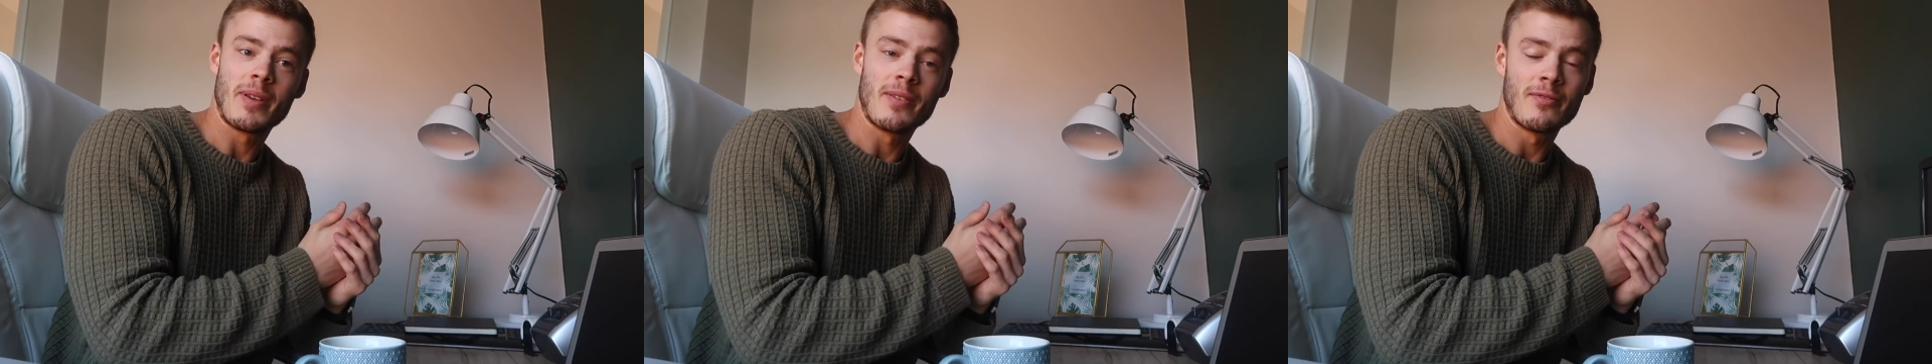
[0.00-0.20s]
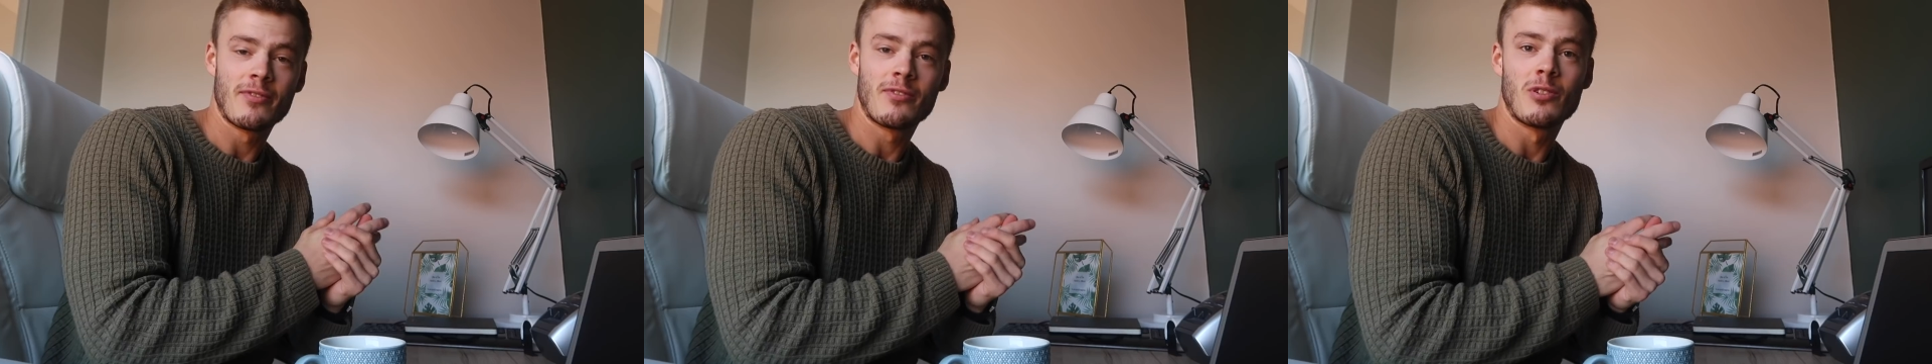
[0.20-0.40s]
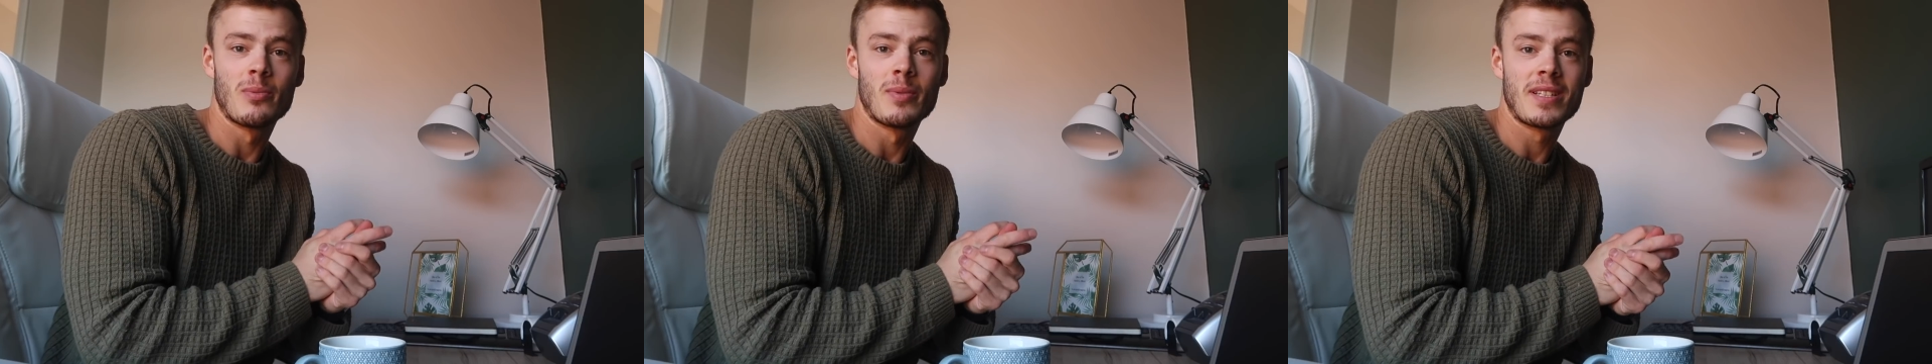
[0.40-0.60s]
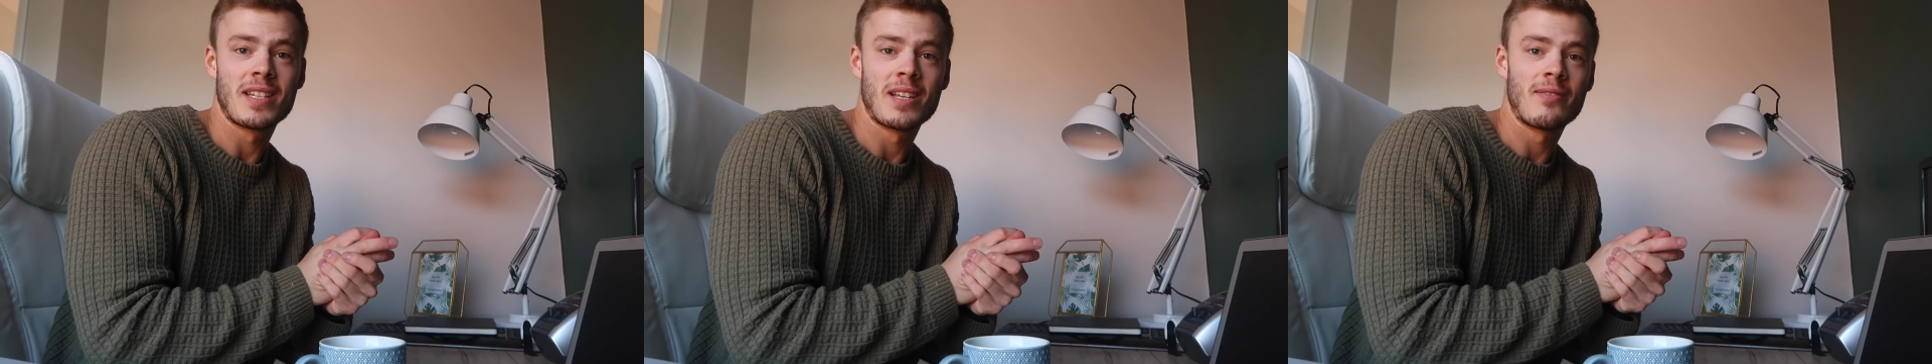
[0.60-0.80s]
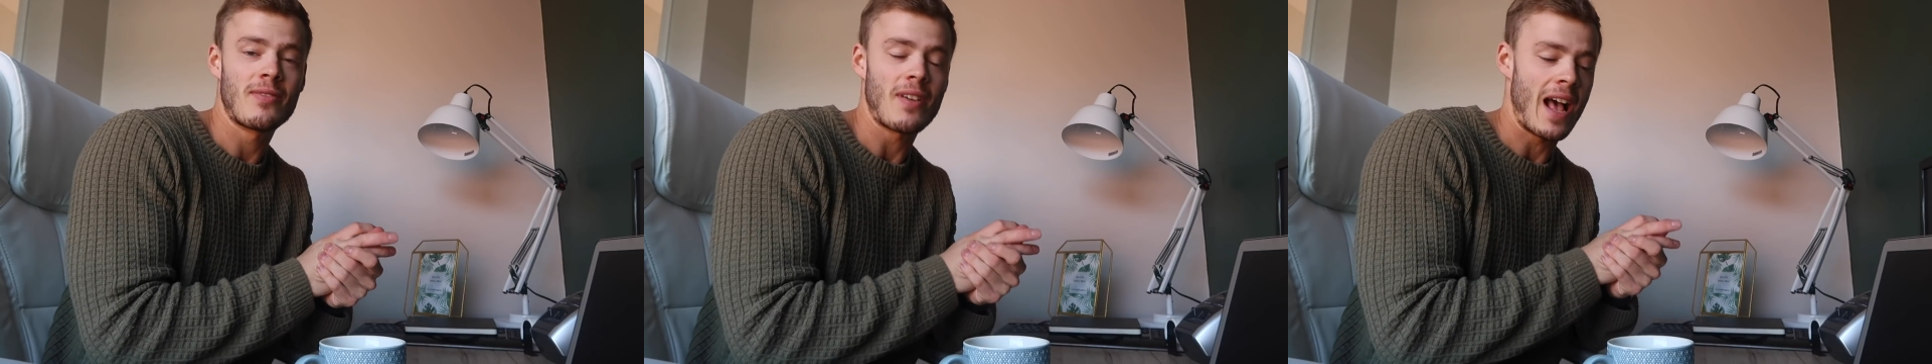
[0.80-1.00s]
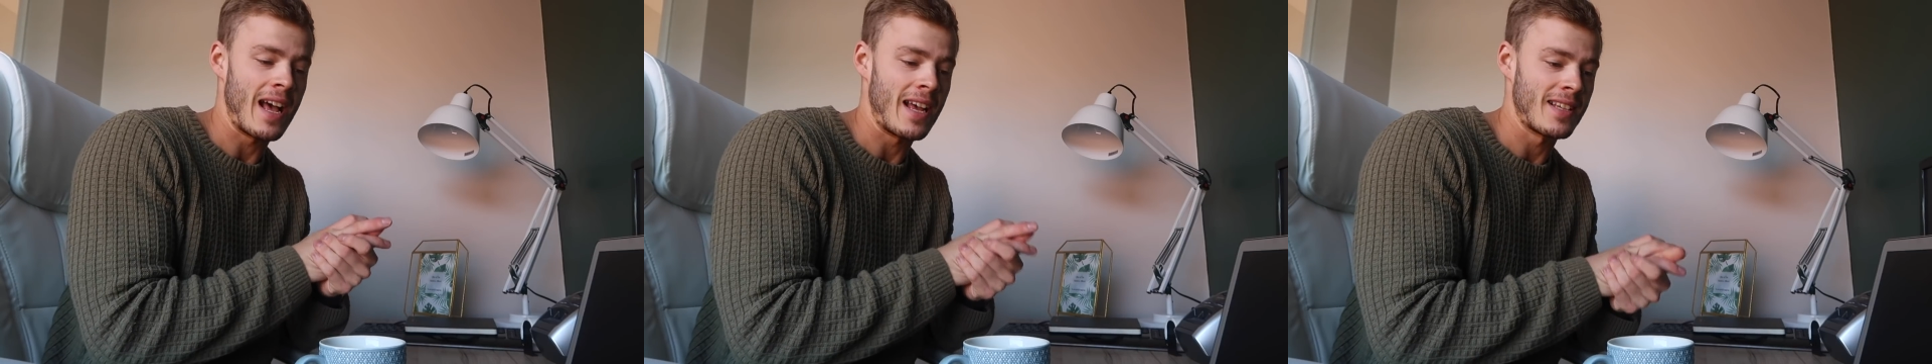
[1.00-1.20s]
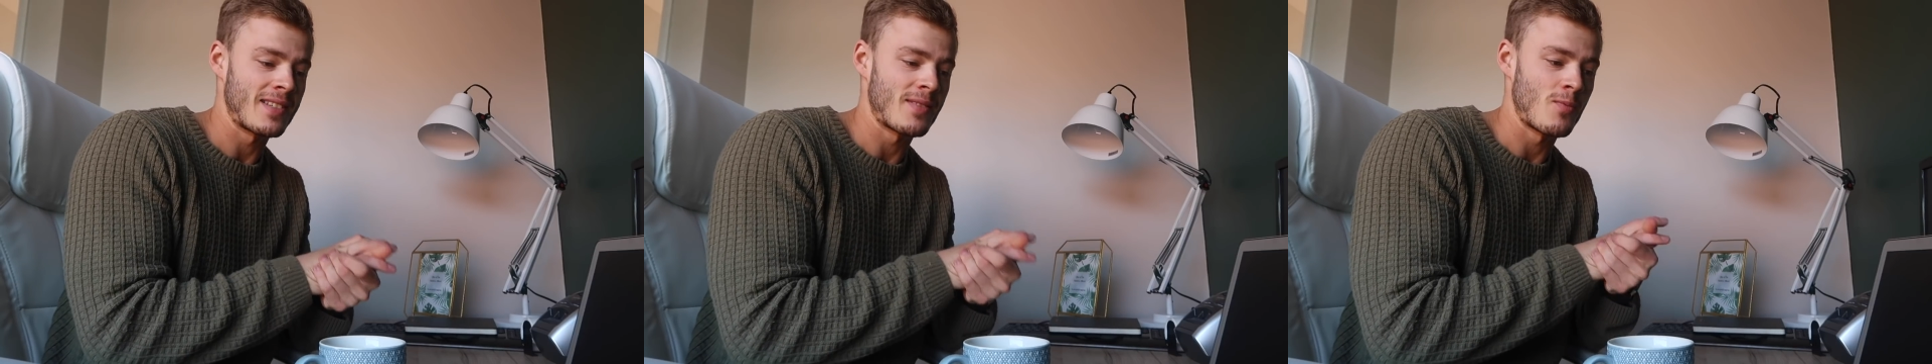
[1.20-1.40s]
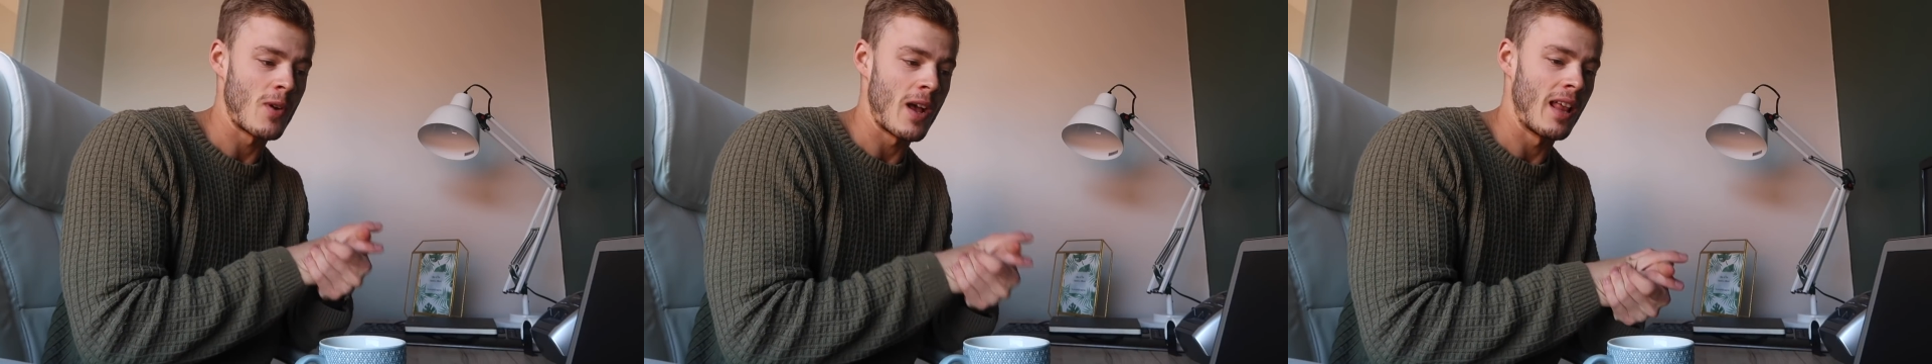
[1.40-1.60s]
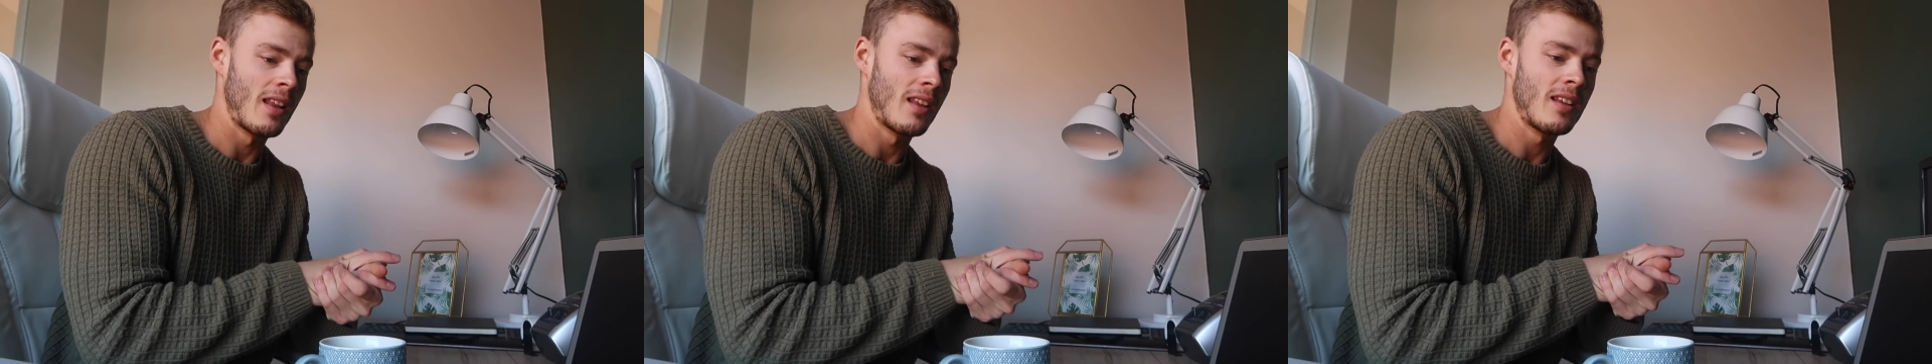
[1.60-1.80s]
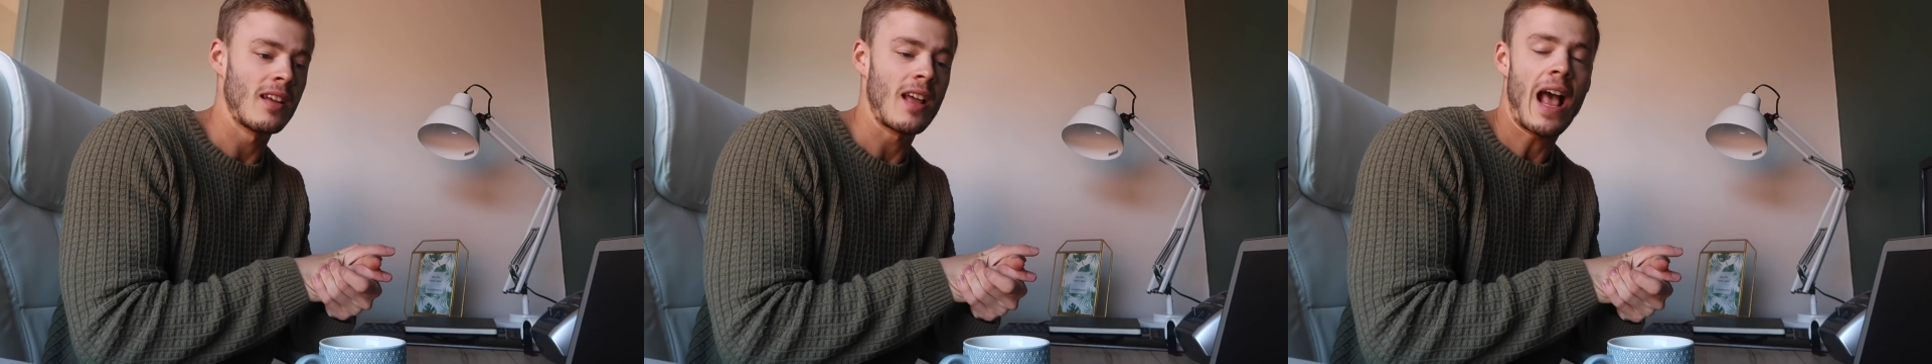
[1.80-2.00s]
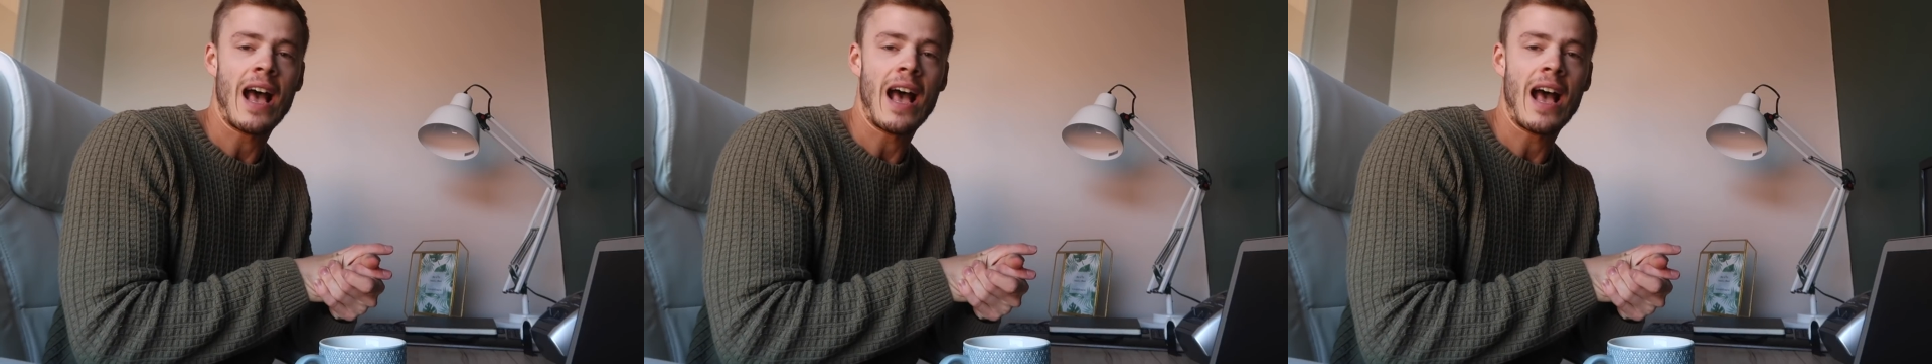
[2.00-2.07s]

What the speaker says: it informative as well